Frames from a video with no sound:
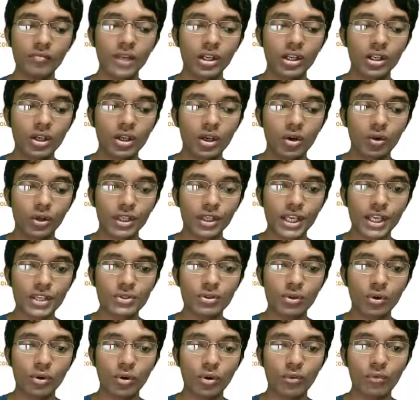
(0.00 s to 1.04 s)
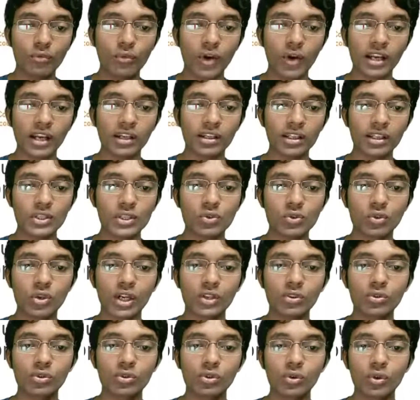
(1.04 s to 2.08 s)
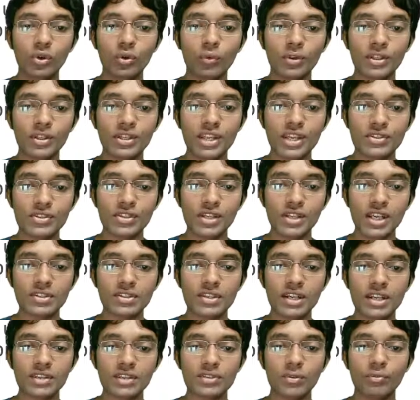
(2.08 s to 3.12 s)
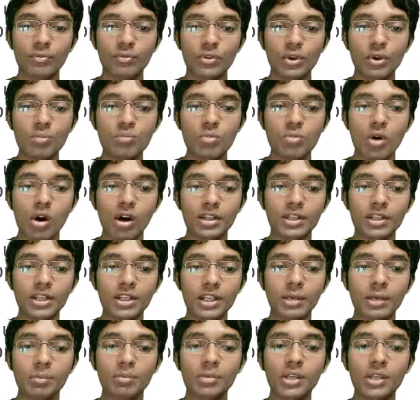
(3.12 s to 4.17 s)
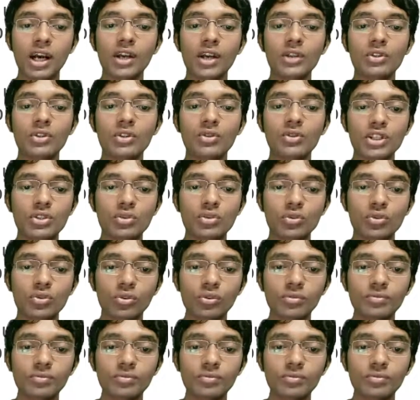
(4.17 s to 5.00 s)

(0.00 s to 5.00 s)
Okay, so finally to conclude with STS, there's a few important API you need to know.